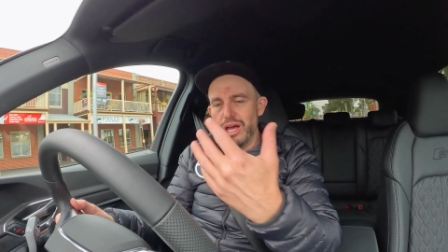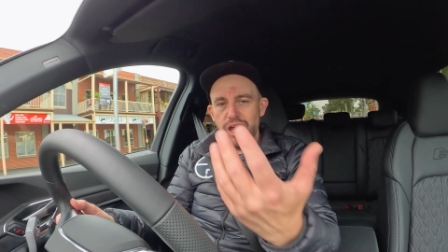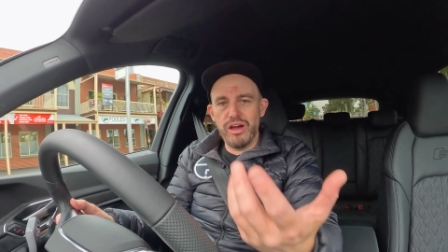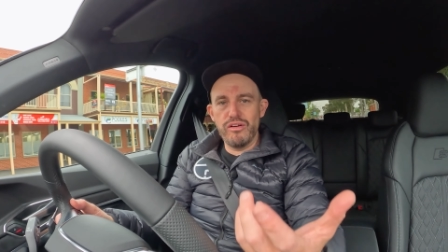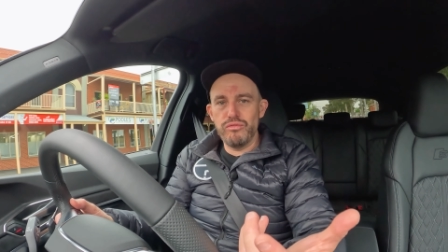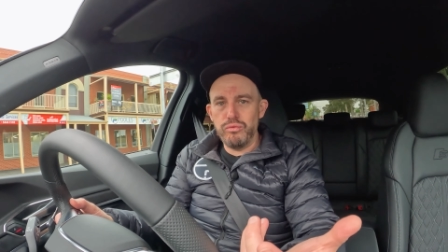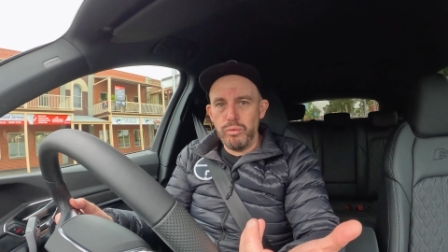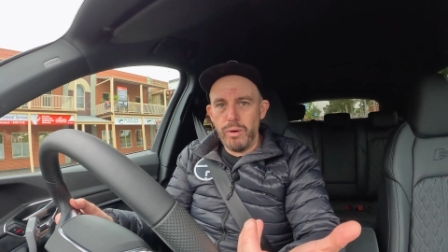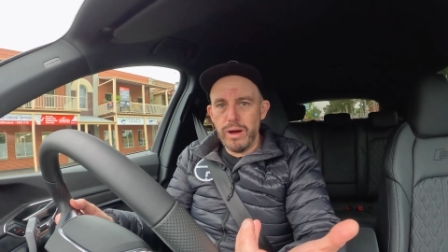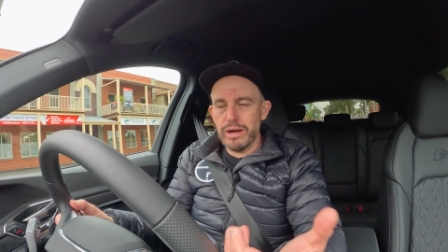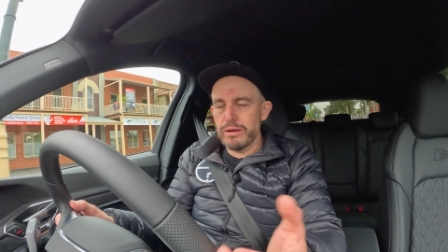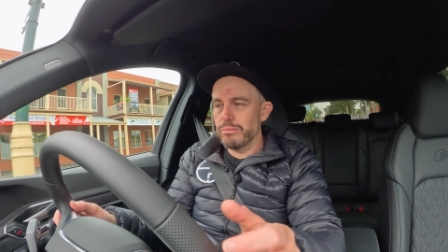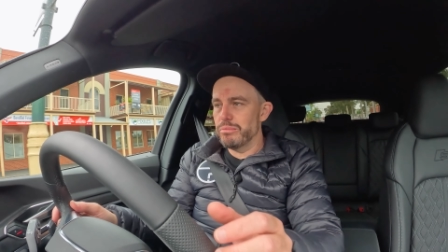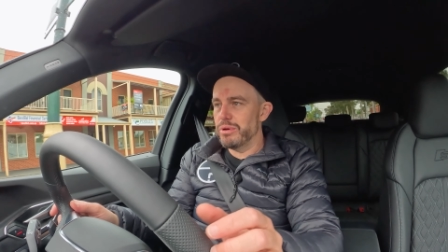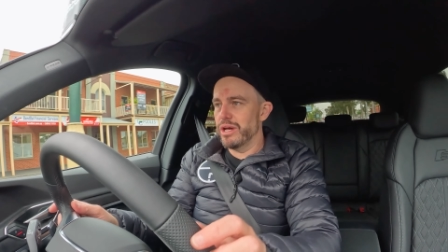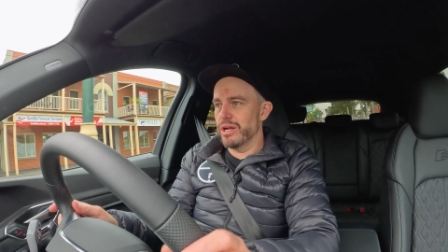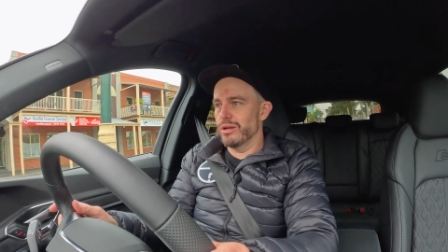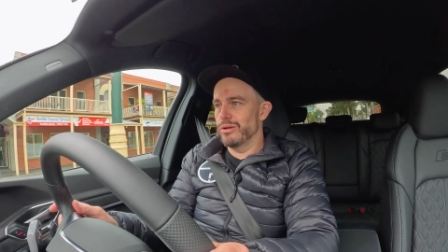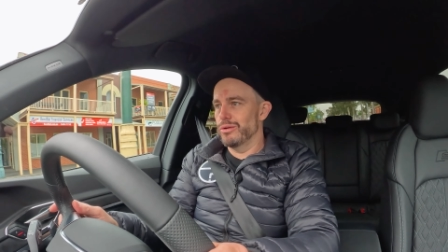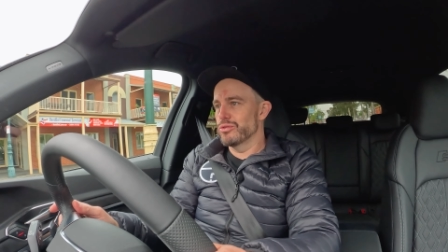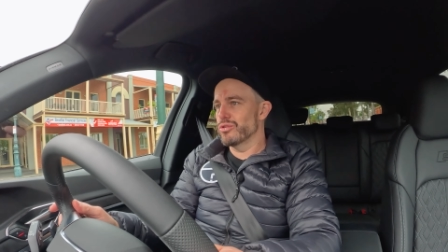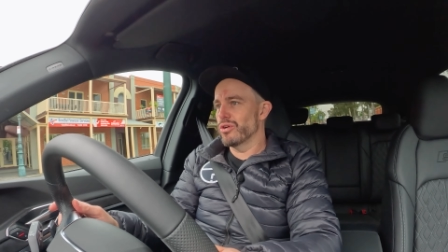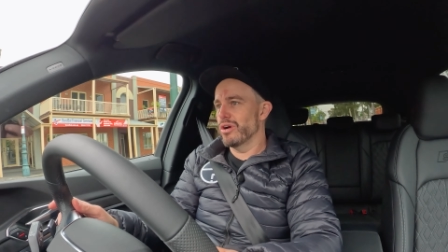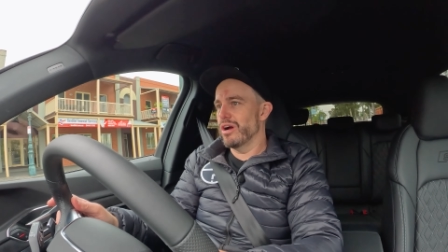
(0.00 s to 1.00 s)
of one
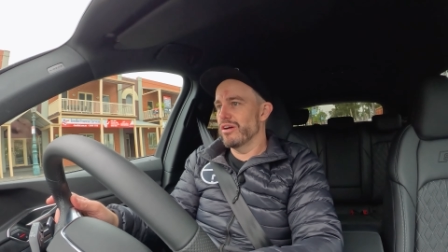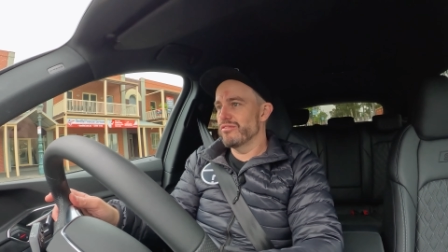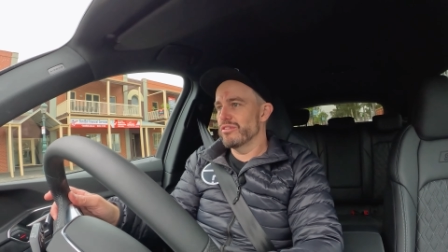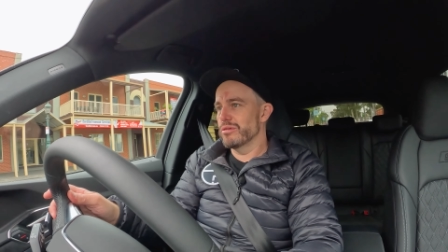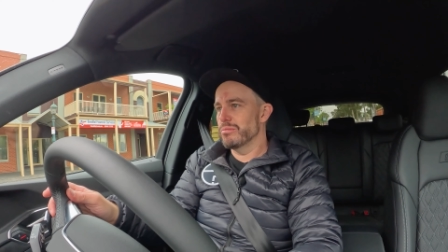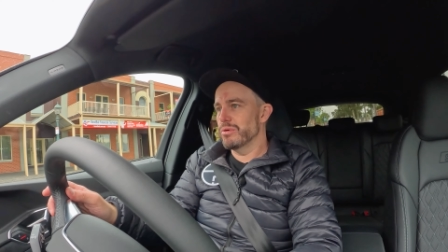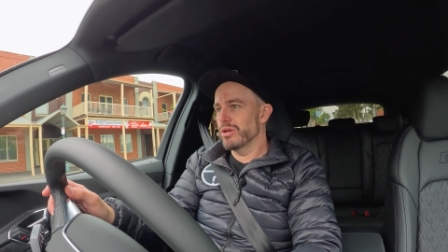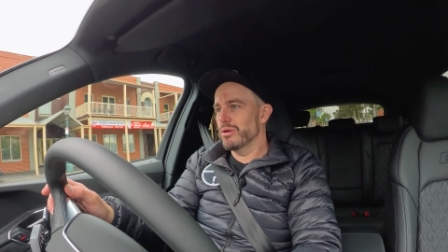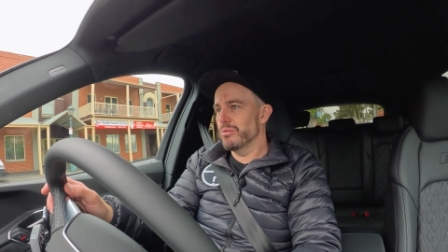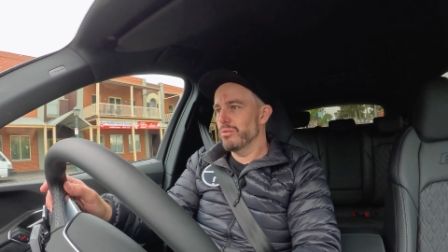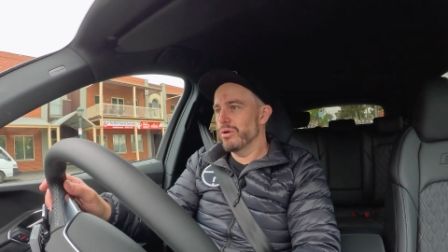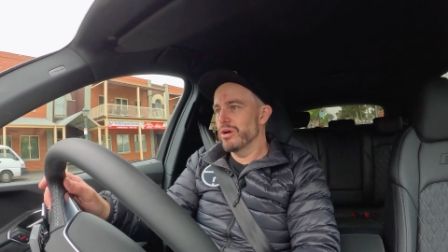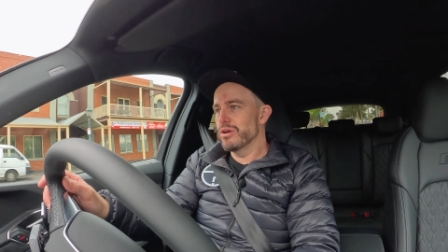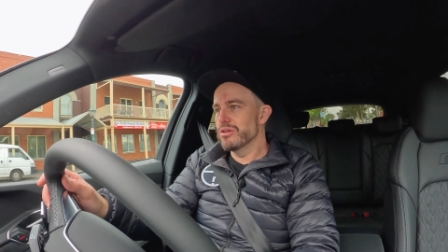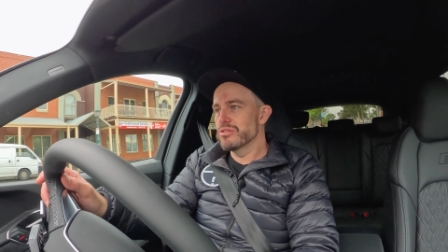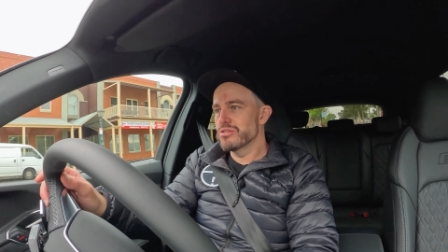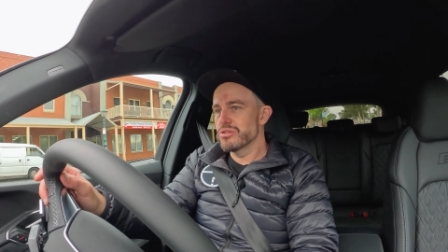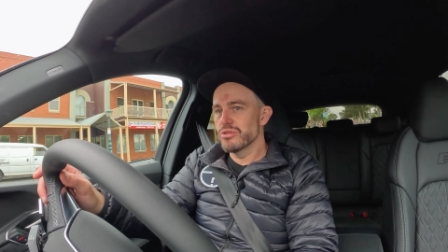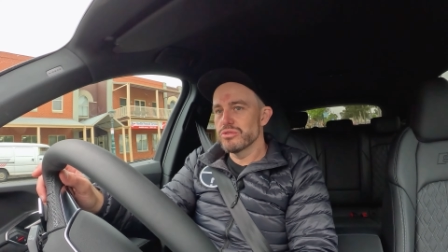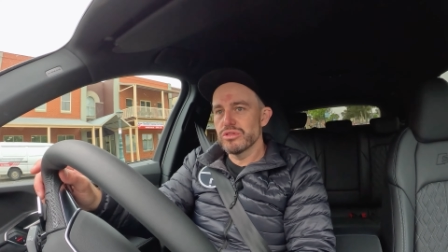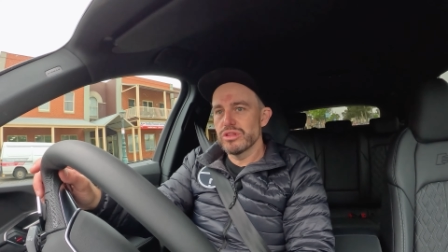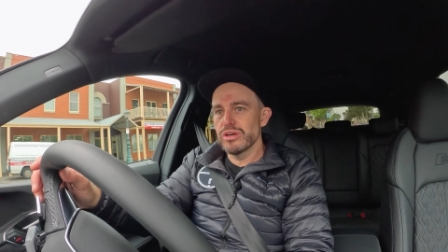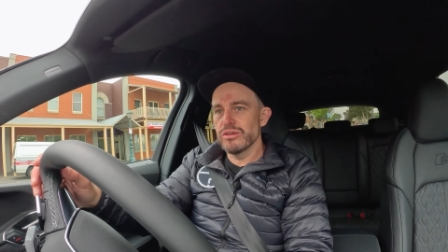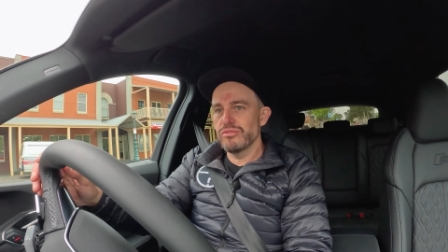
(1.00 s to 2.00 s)
pedal driving, but it won't
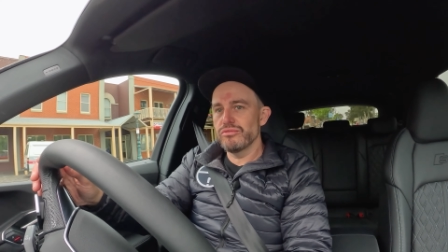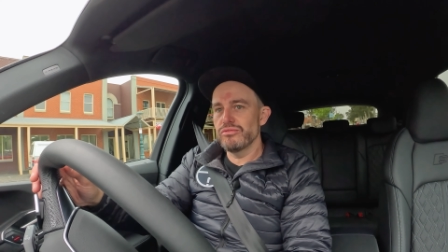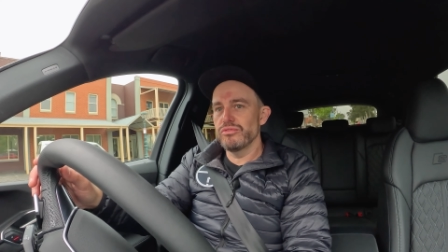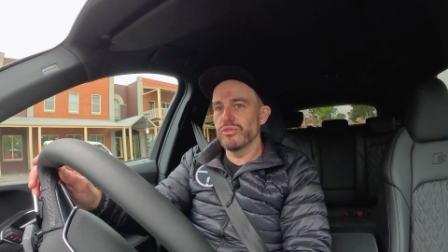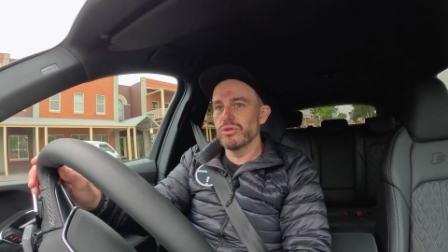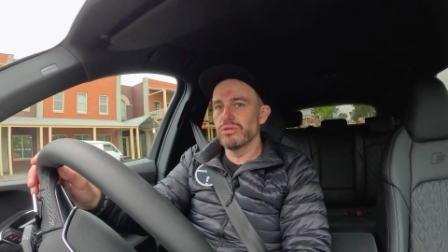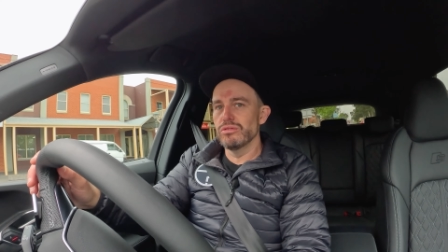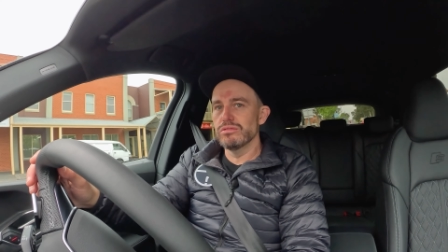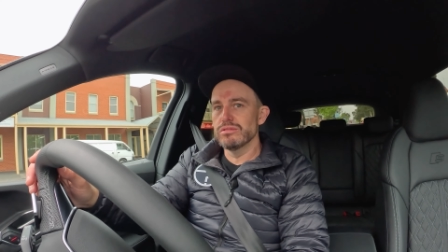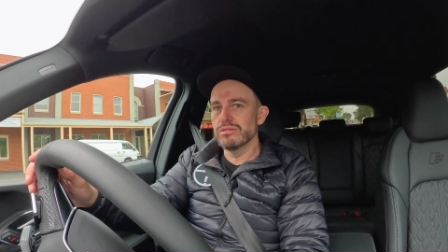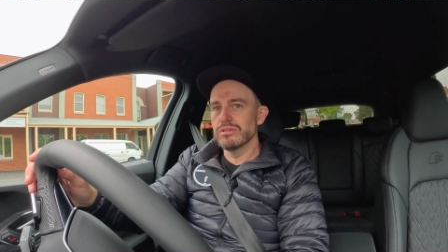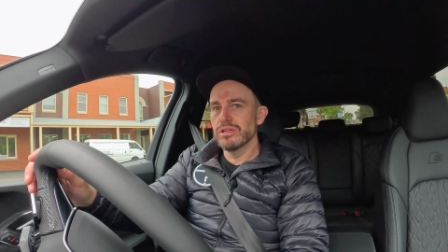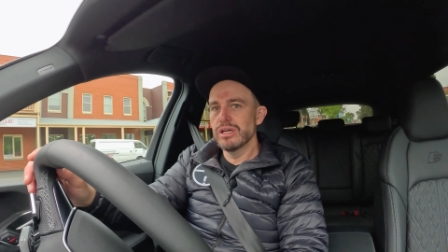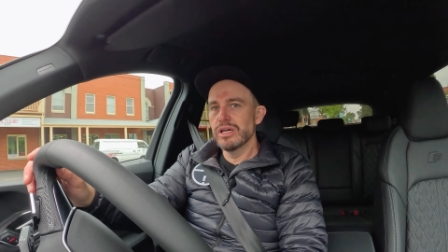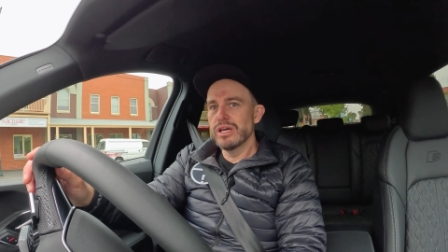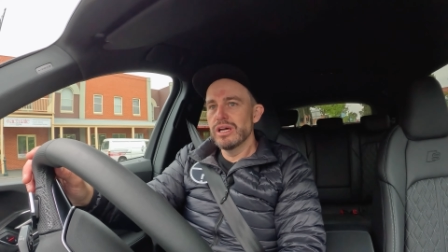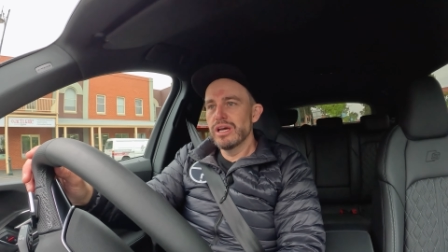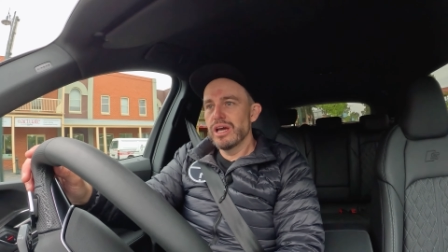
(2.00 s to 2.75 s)
do the full